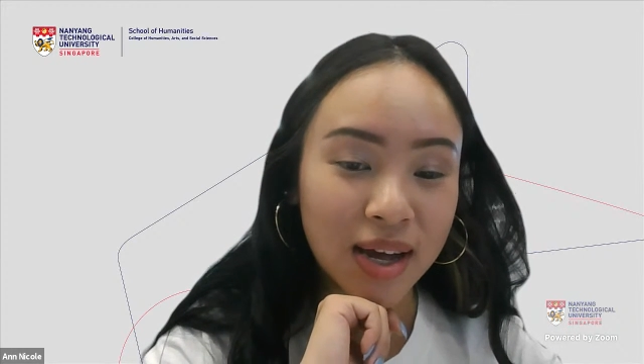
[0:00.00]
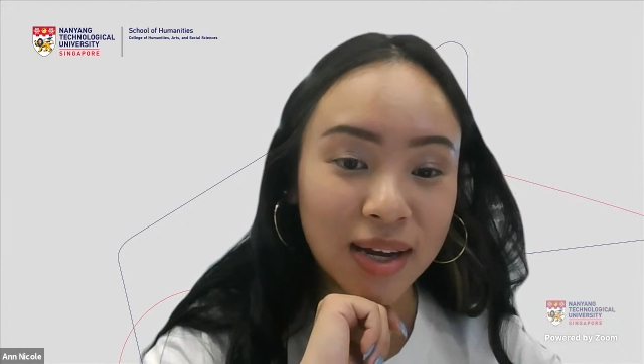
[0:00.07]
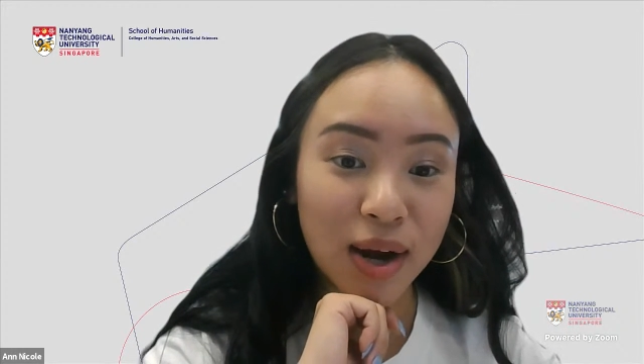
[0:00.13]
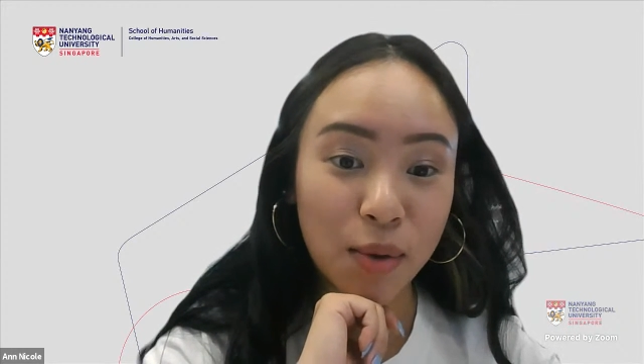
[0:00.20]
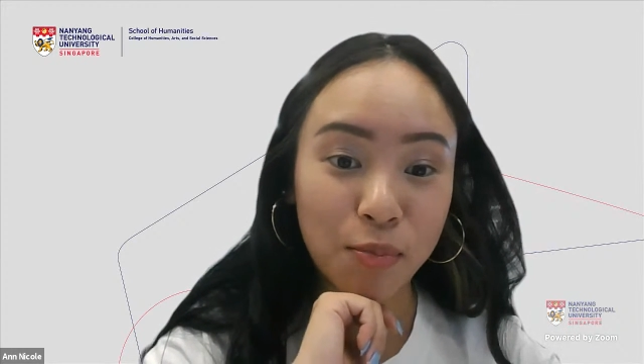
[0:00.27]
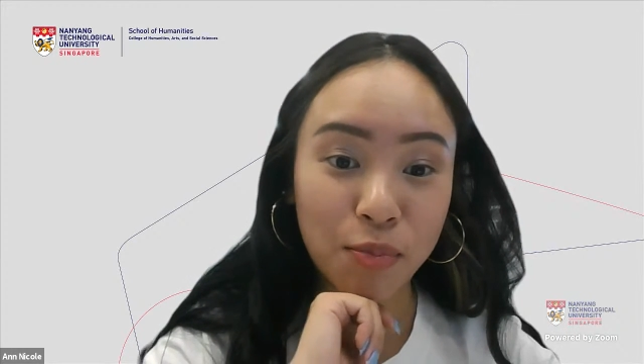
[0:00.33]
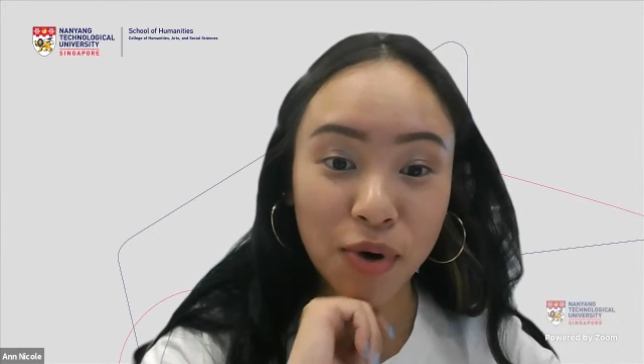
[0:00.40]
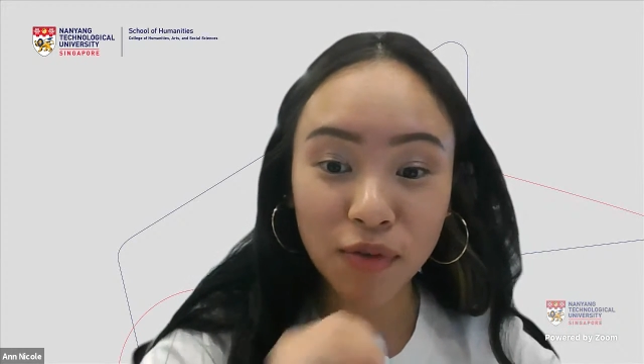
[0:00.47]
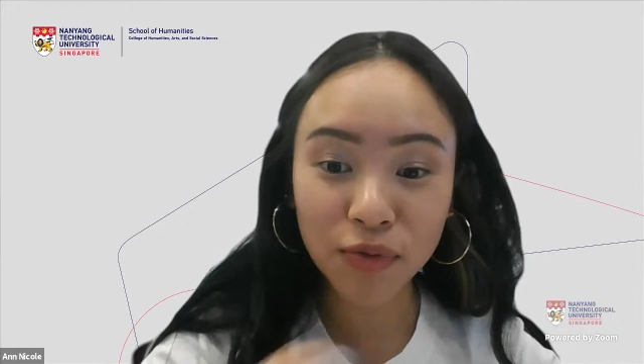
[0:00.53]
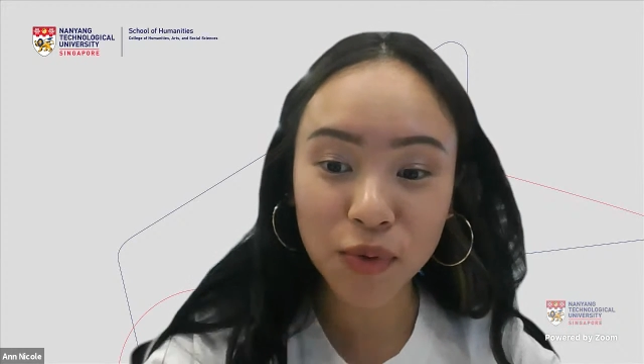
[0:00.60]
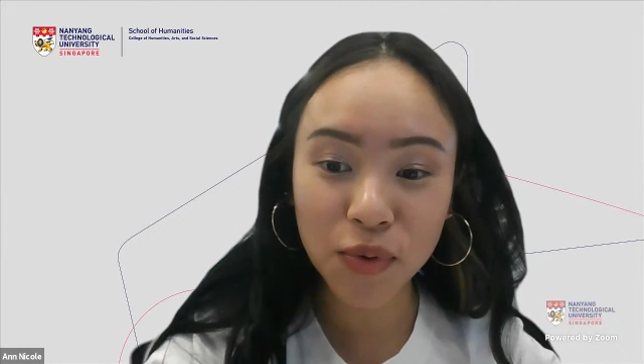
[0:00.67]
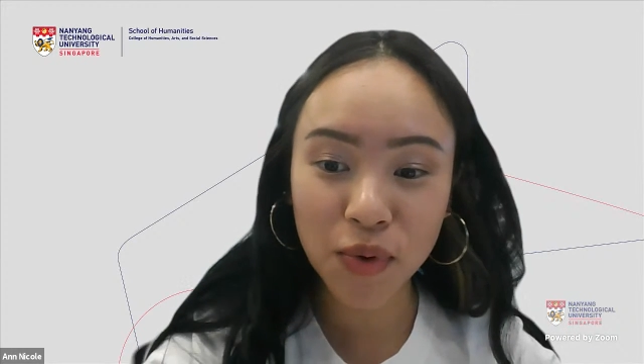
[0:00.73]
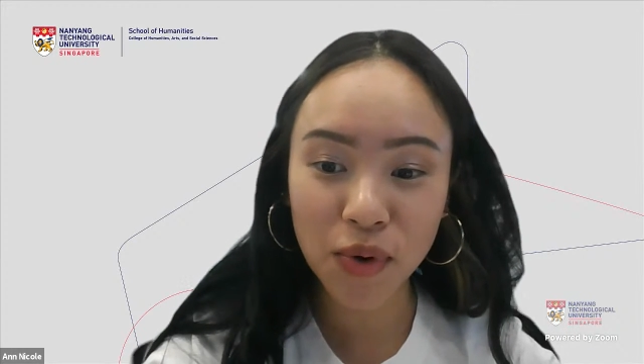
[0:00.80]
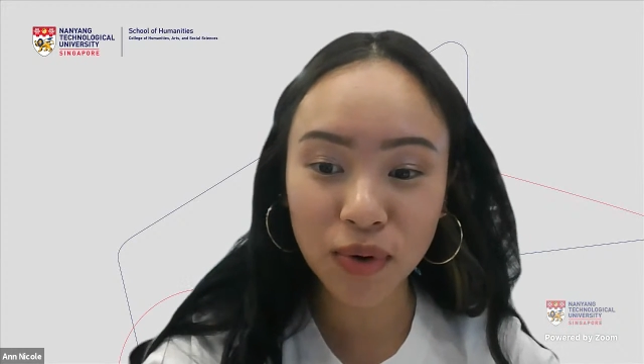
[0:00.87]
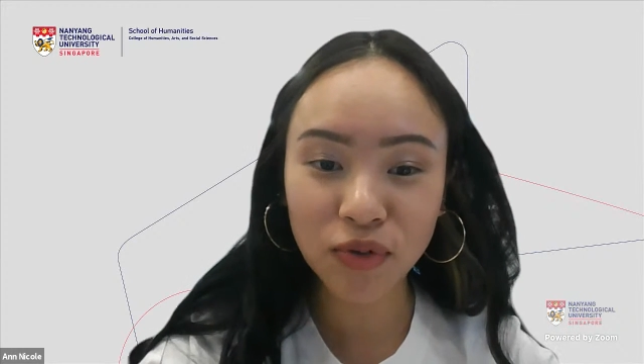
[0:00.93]
Now, Prof.
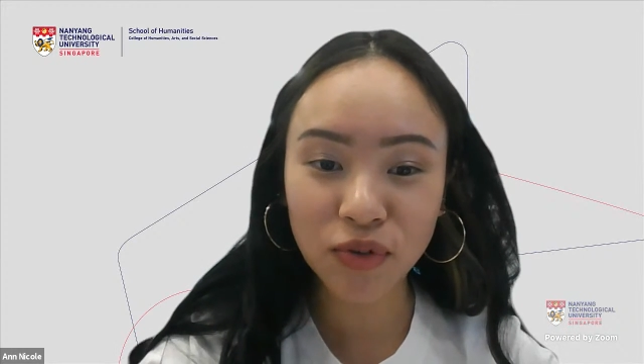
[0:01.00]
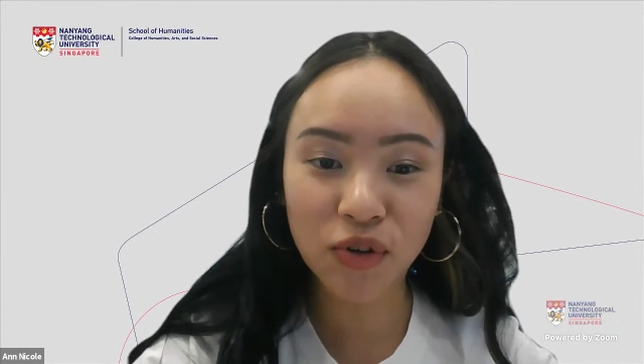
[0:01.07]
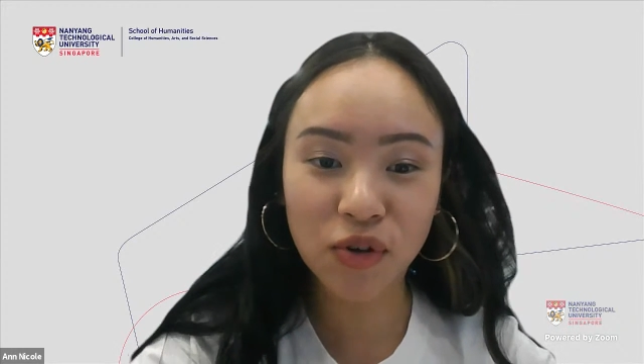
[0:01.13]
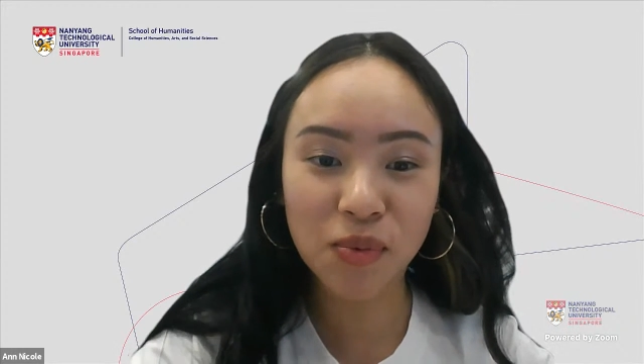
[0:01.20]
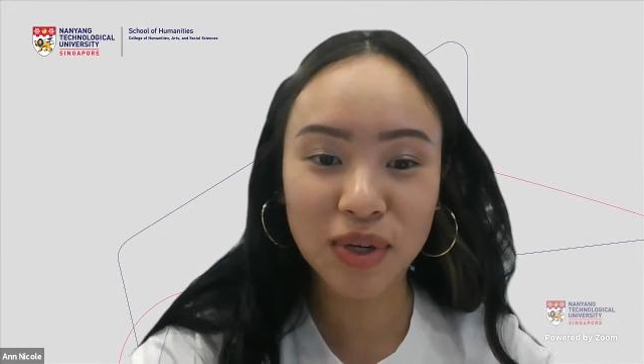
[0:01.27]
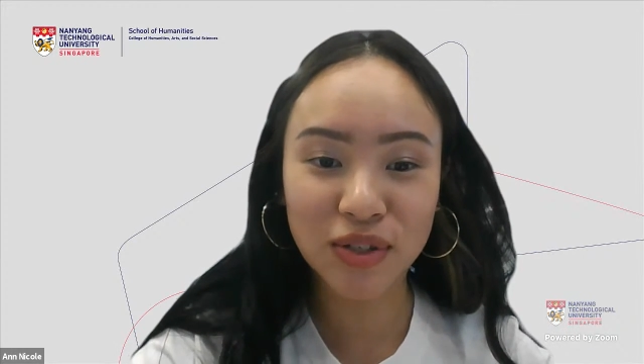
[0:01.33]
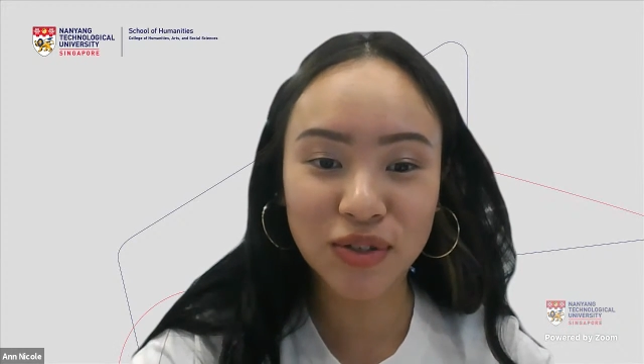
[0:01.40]
Luco, do you want